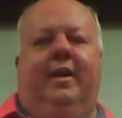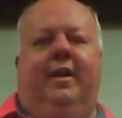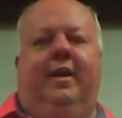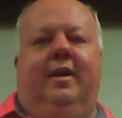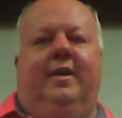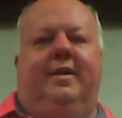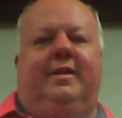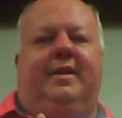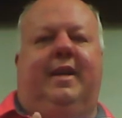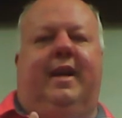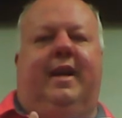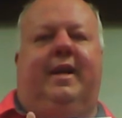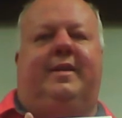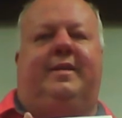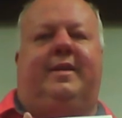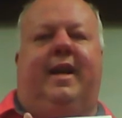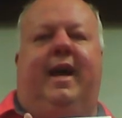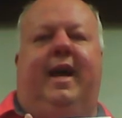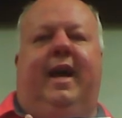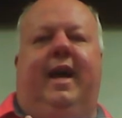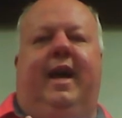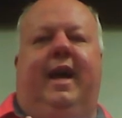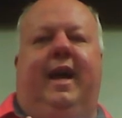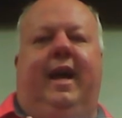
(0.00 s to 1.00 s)
test
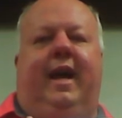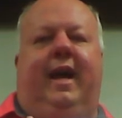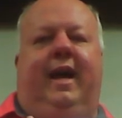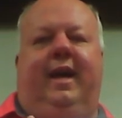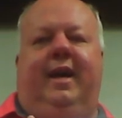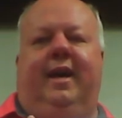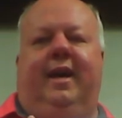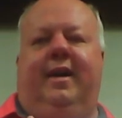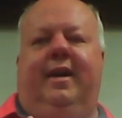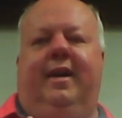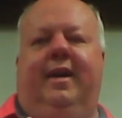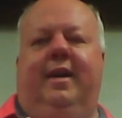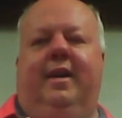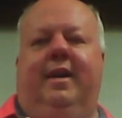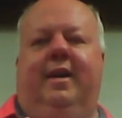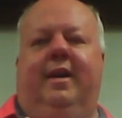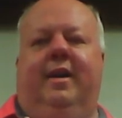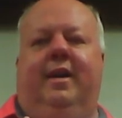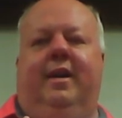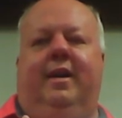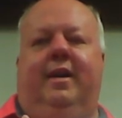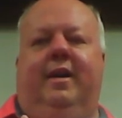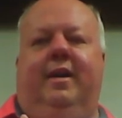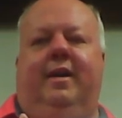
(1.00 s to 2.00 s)
A,
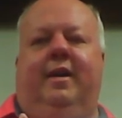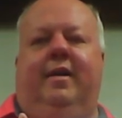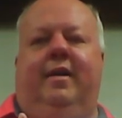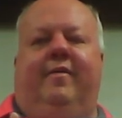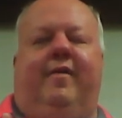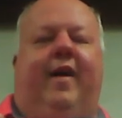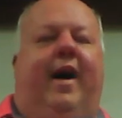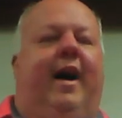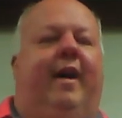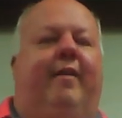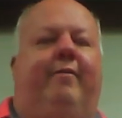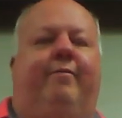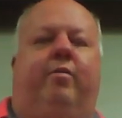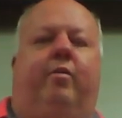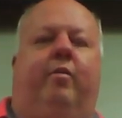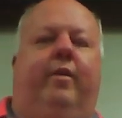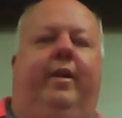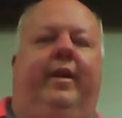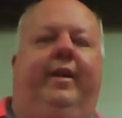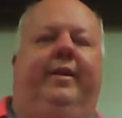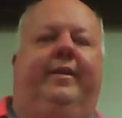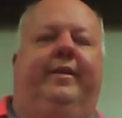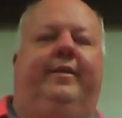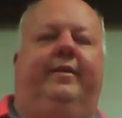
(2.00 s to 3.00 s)
5
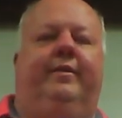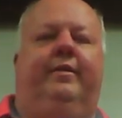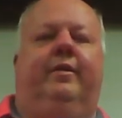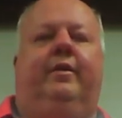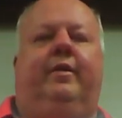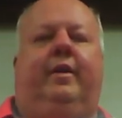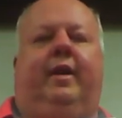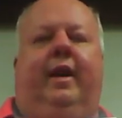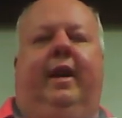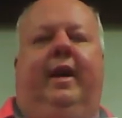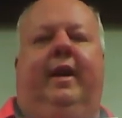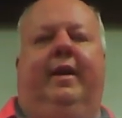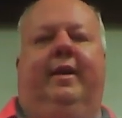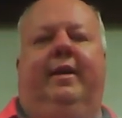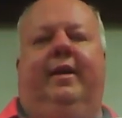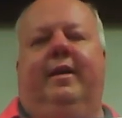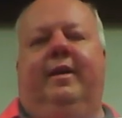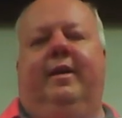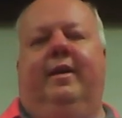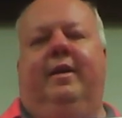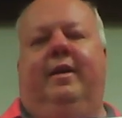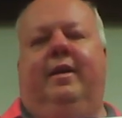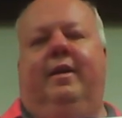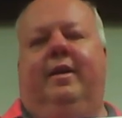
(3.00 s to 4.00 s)
points. Okay.
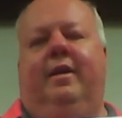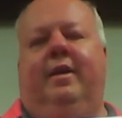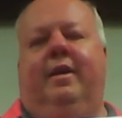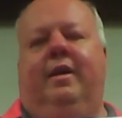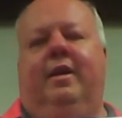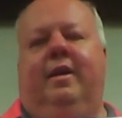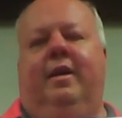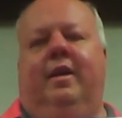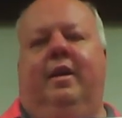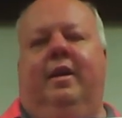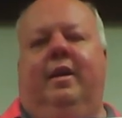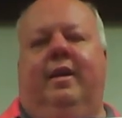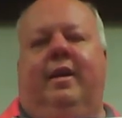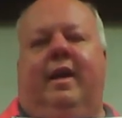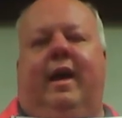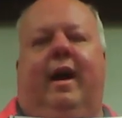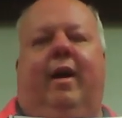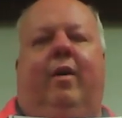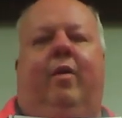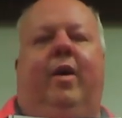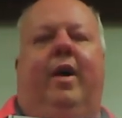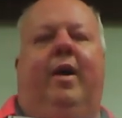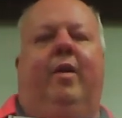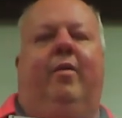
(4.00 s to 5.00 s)
That
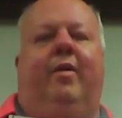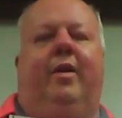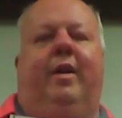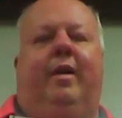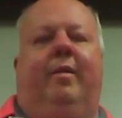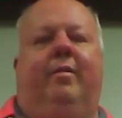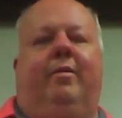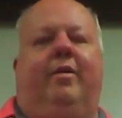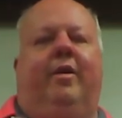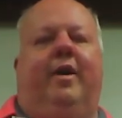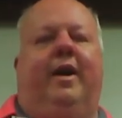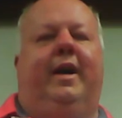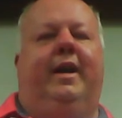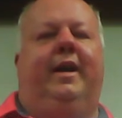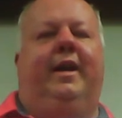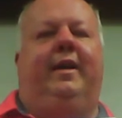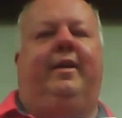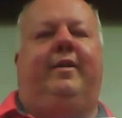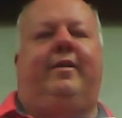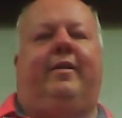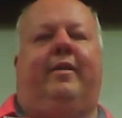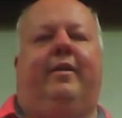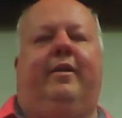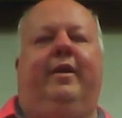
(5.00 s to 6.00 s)
way, when I'm grading
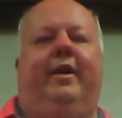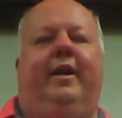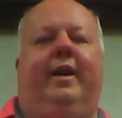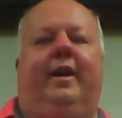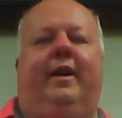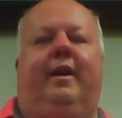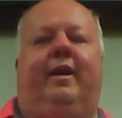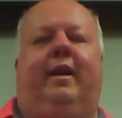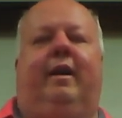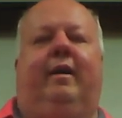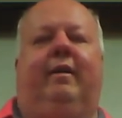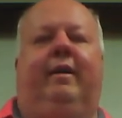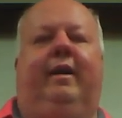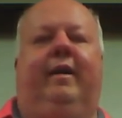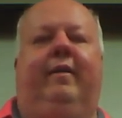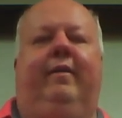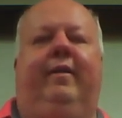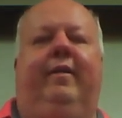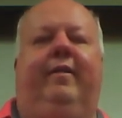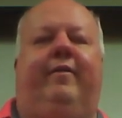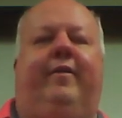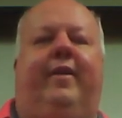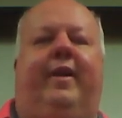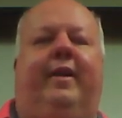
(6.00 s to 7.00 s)
through here, I'll give you
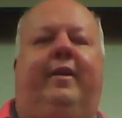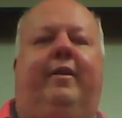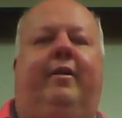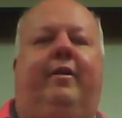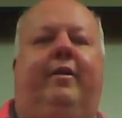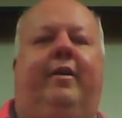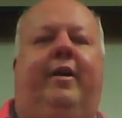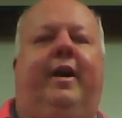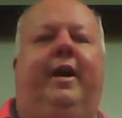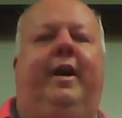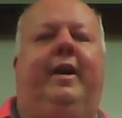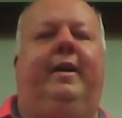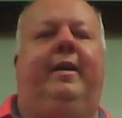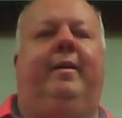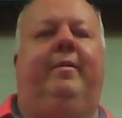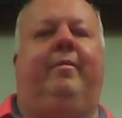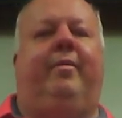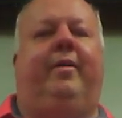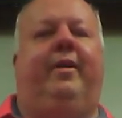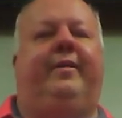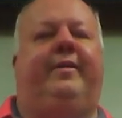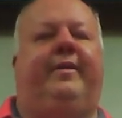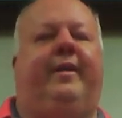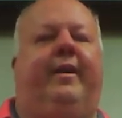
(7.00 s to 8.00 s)
a final grade, and
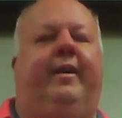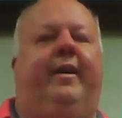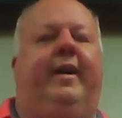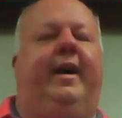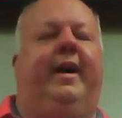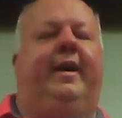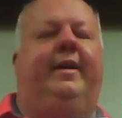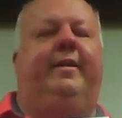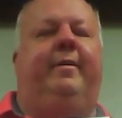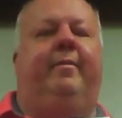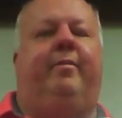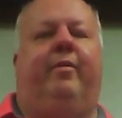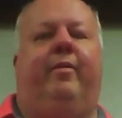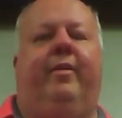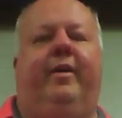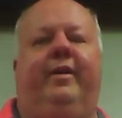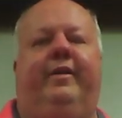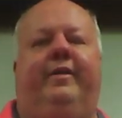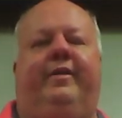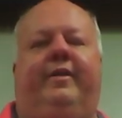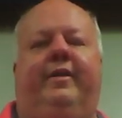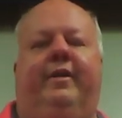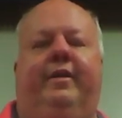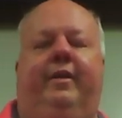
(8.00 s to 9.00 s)
plus I'll add the points
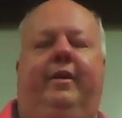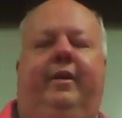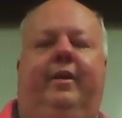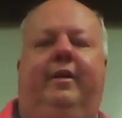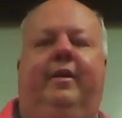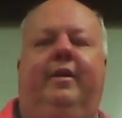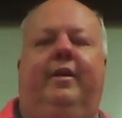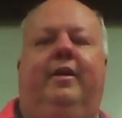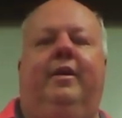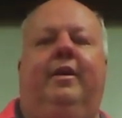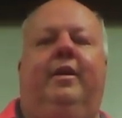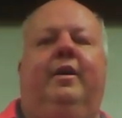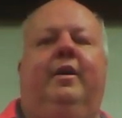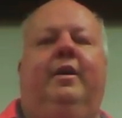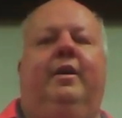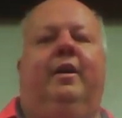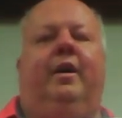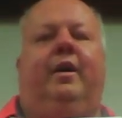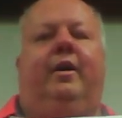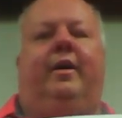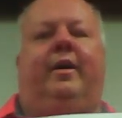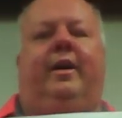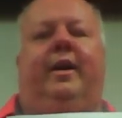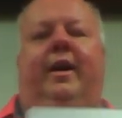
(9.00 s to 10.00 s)
to you.
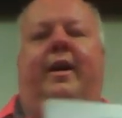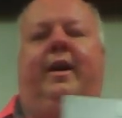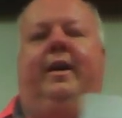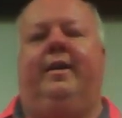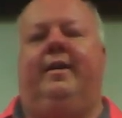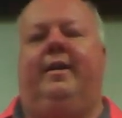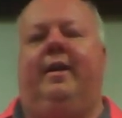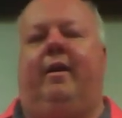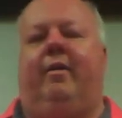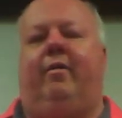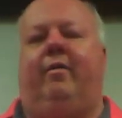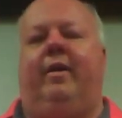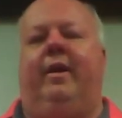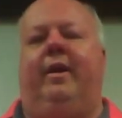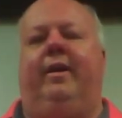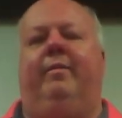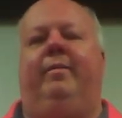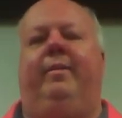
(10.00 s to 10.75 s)
Okay. That way,